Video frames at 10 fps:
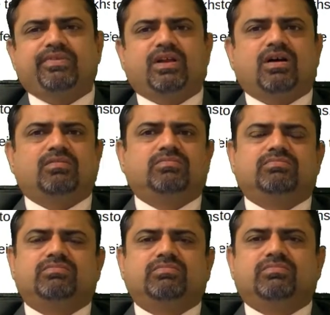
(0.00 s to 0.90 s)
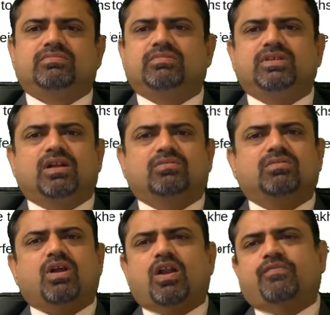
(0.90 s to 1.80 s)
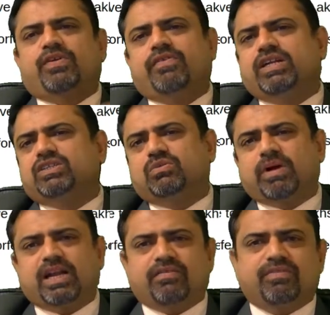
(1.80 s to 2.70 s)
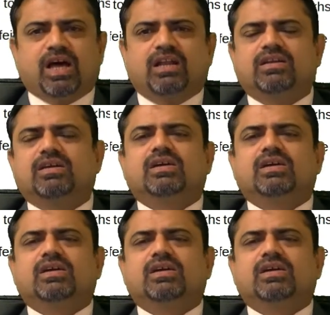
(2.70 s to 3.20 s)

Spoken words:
lot of events you might have done.